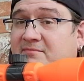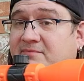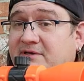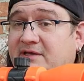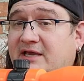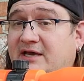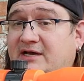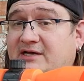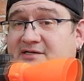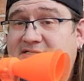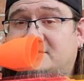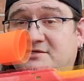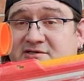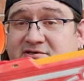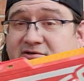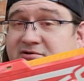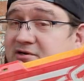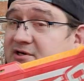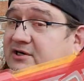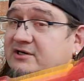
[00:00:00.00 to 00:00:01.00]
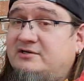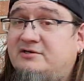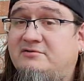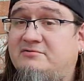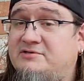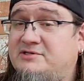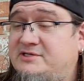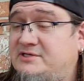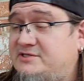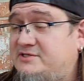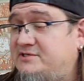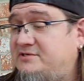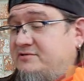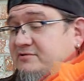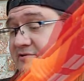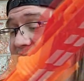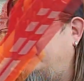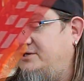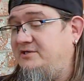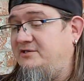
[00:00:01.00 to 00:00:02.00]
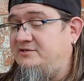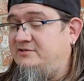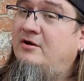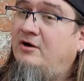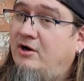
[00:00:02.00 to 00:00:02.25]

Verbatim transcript: But yeah, Centurion, you always need a Centurion.